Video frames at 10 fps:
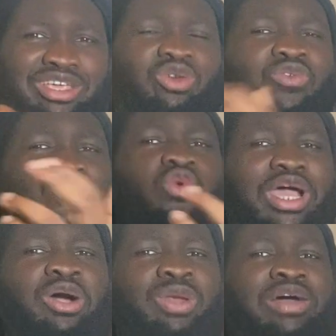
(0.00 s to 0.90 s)
You know,
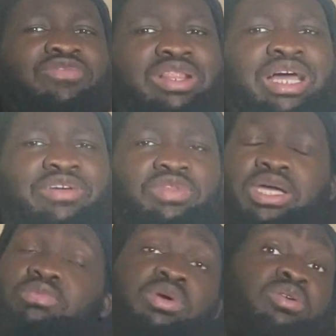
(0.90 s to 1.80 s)
4L, like, for life.
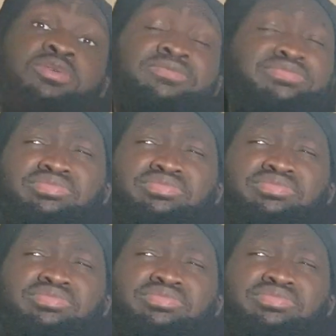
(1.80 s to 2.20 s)
Like, bro.